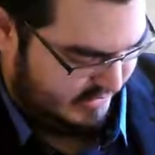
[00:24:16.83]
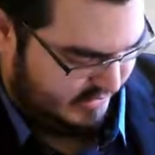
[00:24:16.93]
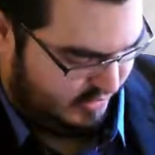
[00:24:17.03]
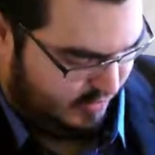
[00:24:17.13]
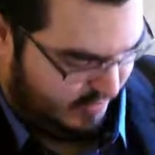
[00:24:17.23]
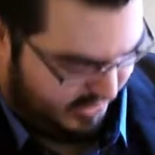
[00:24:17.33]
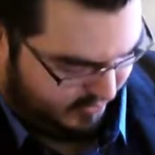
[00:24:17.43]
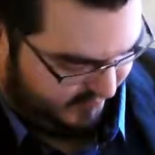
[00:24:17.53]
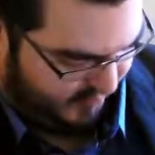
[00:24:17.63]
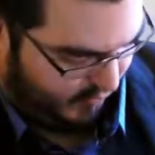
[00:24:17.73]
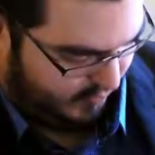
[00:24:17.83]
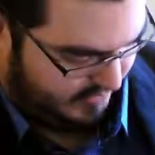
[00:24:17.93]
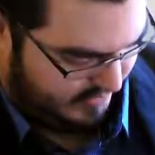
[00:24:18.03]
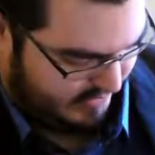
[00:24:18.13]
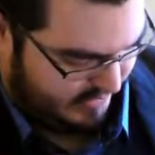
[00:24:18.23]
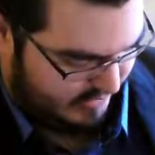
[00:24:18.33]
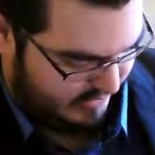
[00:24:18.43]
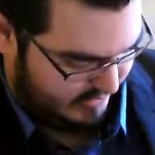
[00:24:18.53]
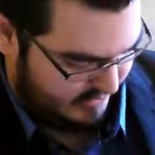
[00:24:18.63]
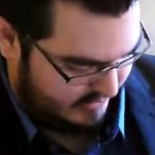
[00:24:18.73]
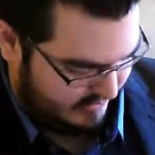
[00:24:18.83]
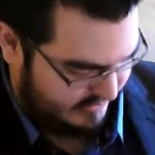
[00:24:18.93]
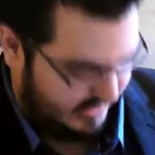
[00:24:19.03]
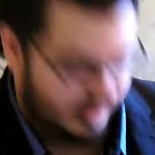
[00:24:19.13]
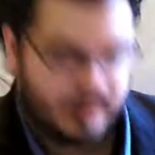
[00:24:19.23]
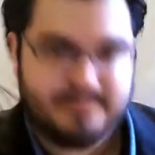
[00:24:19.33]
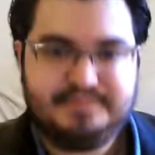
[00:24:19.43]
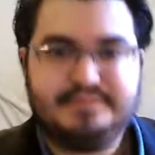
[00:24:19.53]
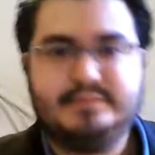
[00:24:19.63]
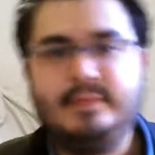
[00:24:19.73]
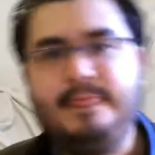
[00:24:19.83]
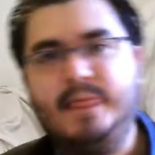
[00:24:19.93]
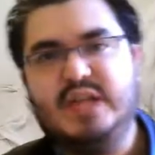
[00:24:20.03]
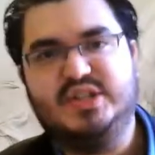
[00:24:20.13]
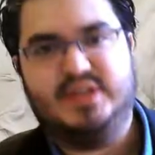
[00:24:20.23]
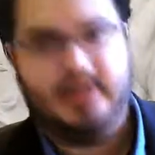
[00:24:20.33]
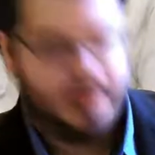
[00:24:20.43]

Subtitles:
The microphone. There you go.